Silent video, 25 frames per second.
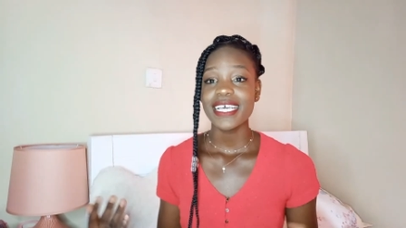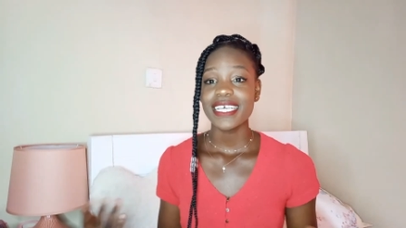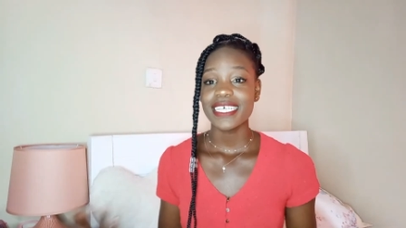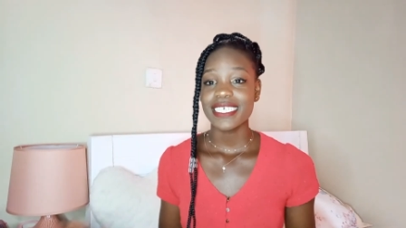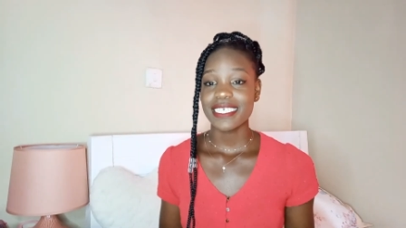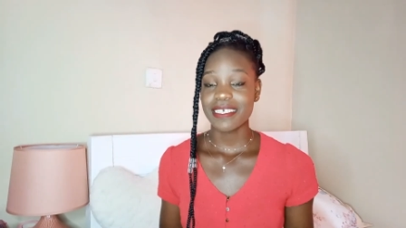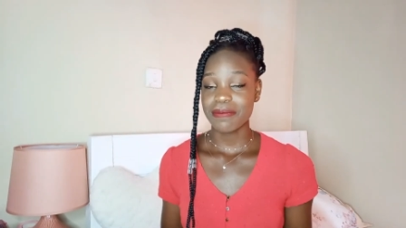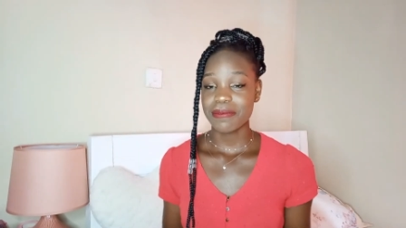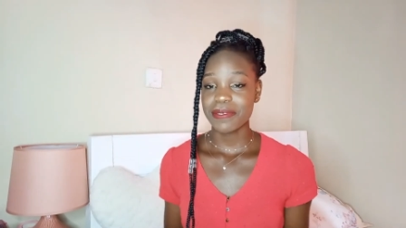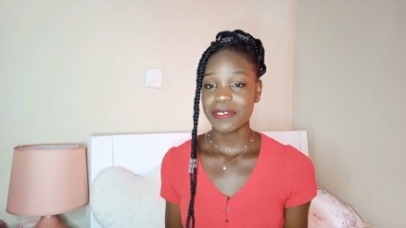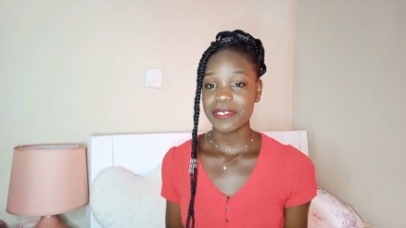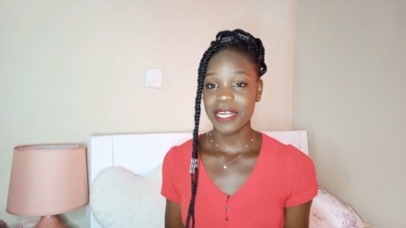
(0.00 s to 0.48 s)

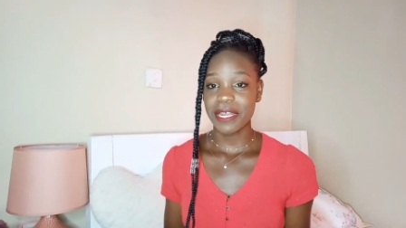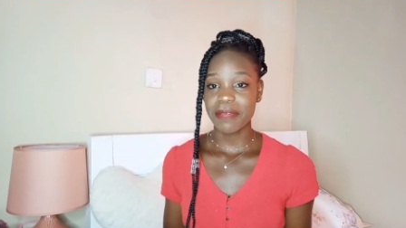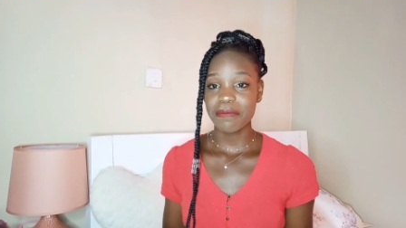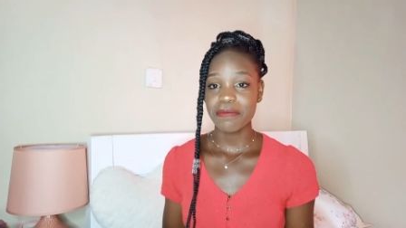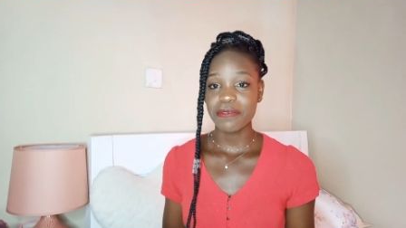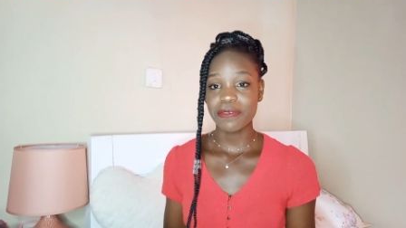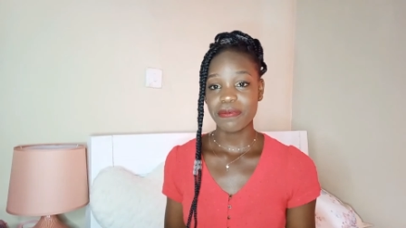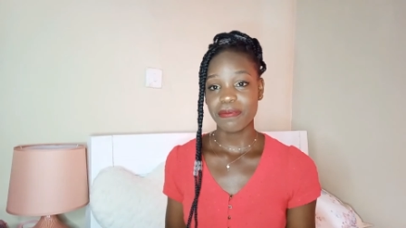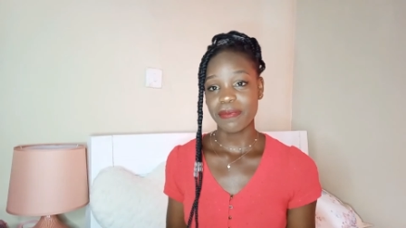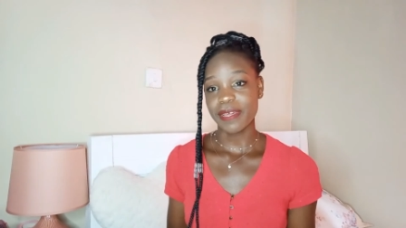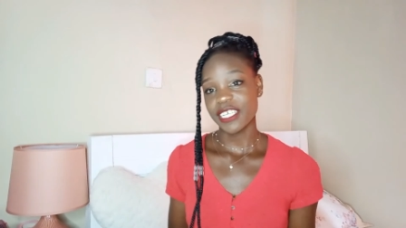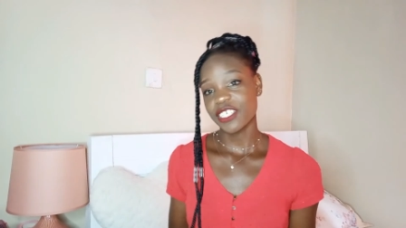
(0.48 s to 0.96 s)
subscribe
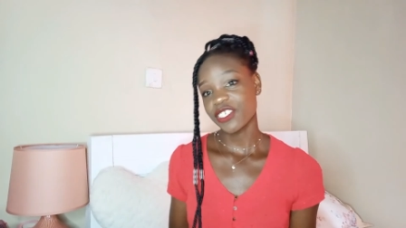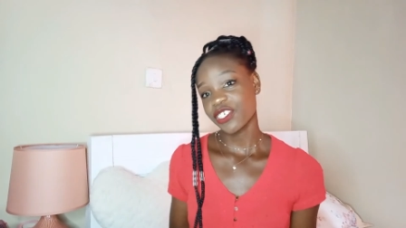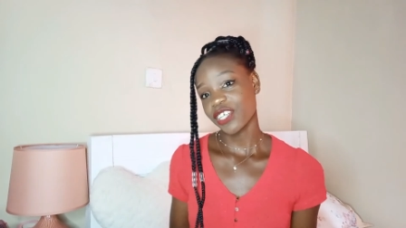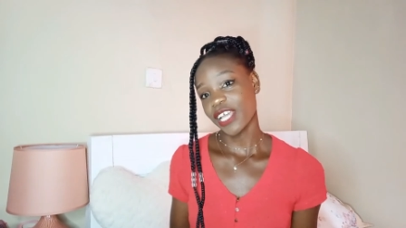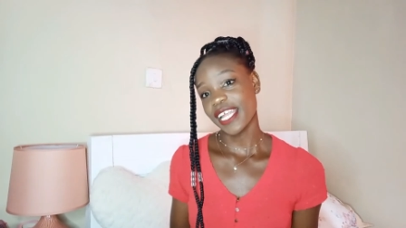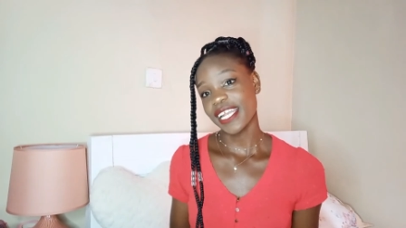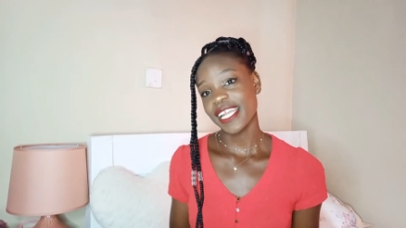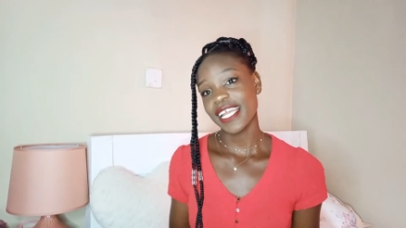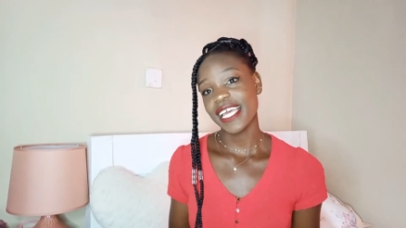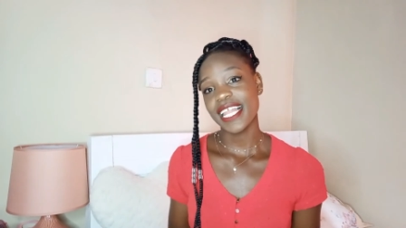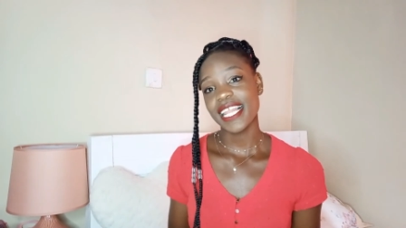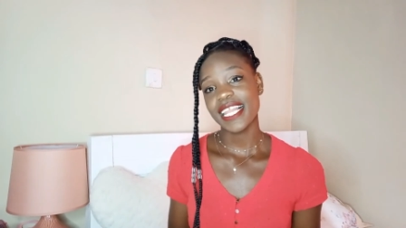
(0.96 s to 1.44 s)
to my
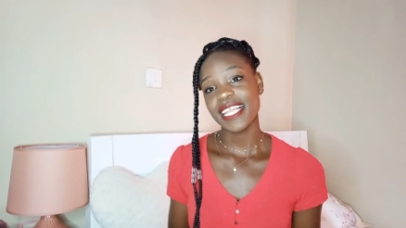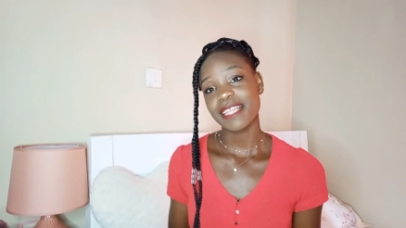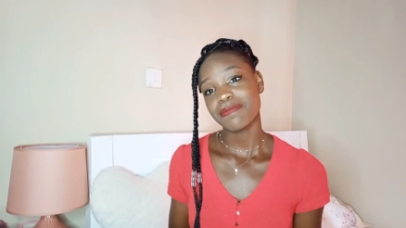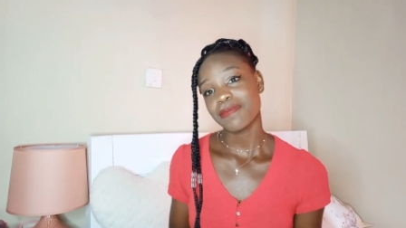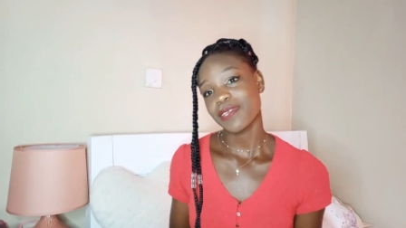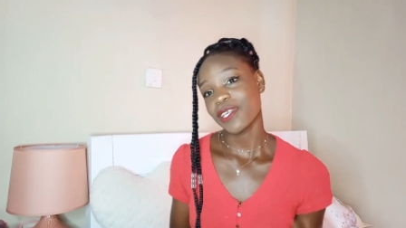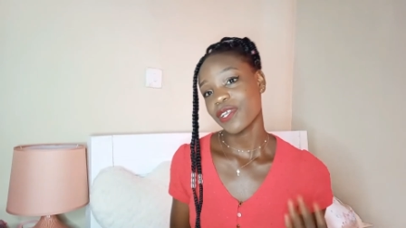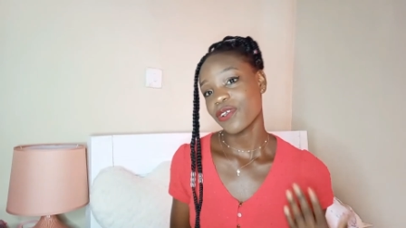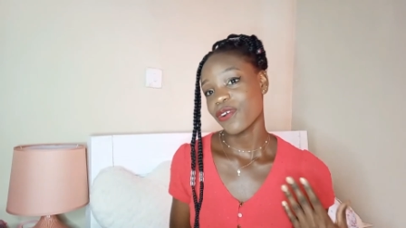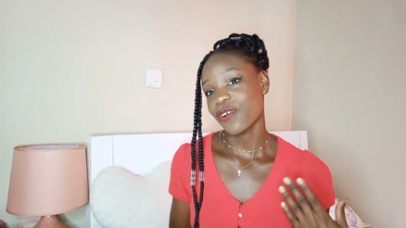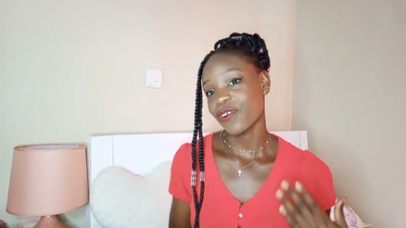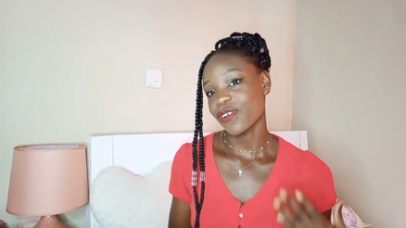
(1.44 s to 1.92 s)
channel,
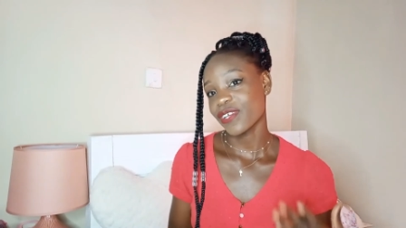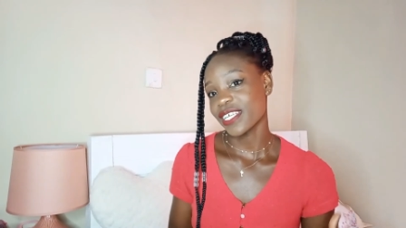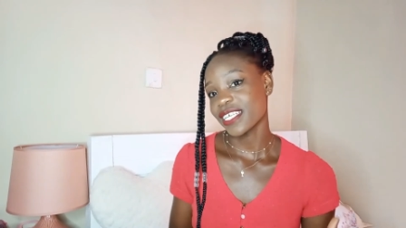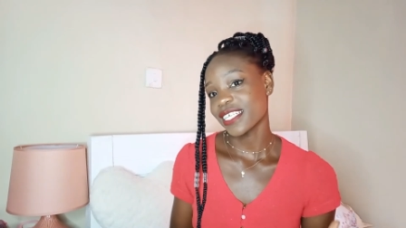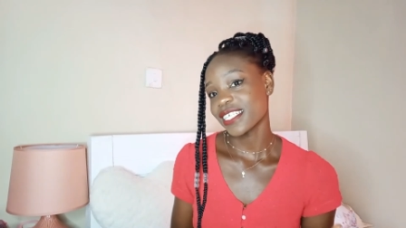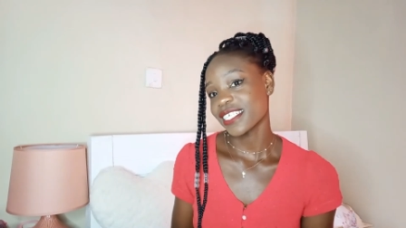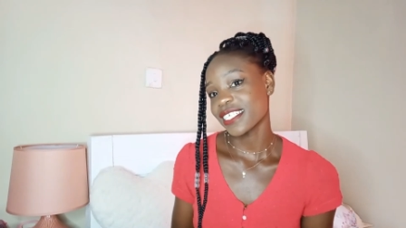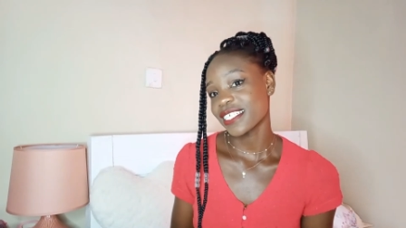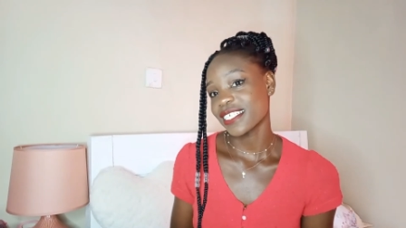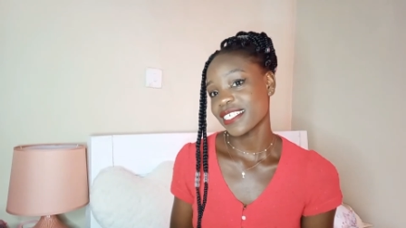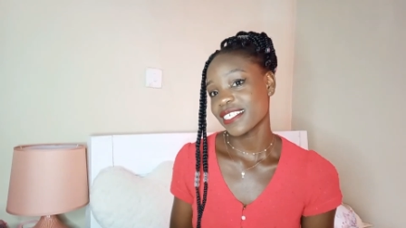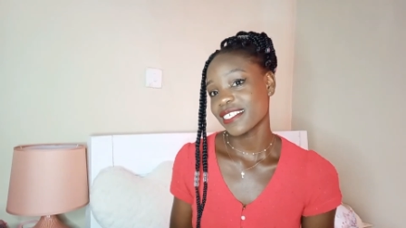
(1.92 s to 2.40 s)

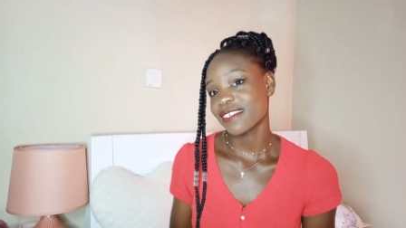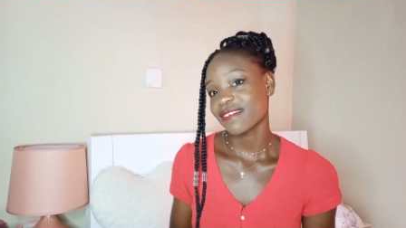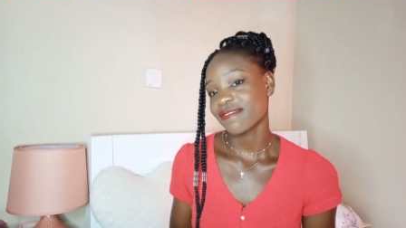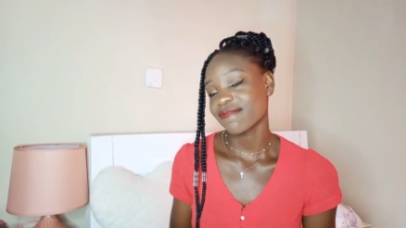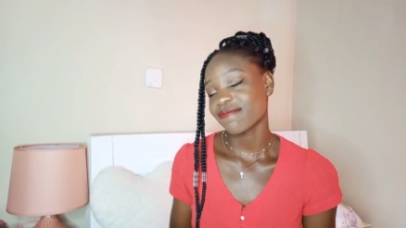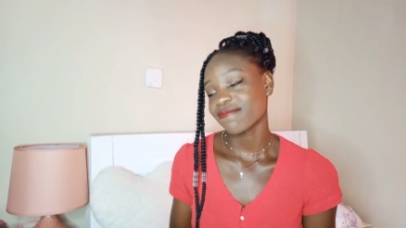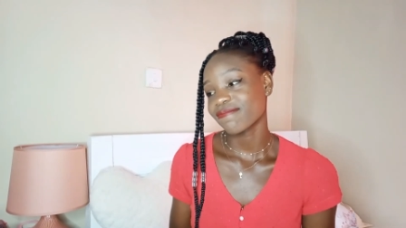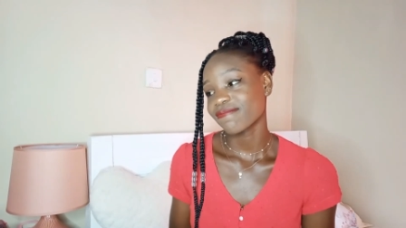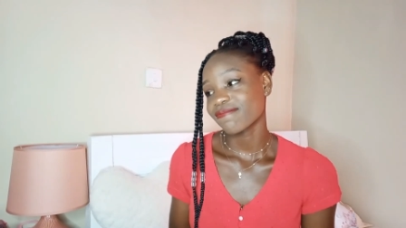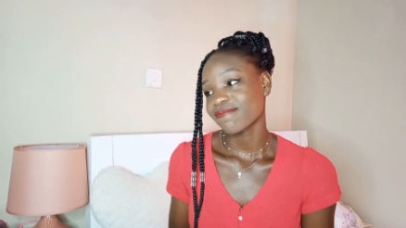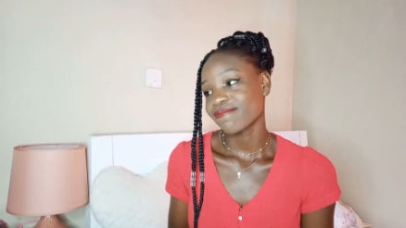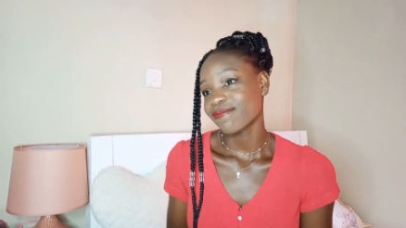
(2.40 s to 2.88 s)
because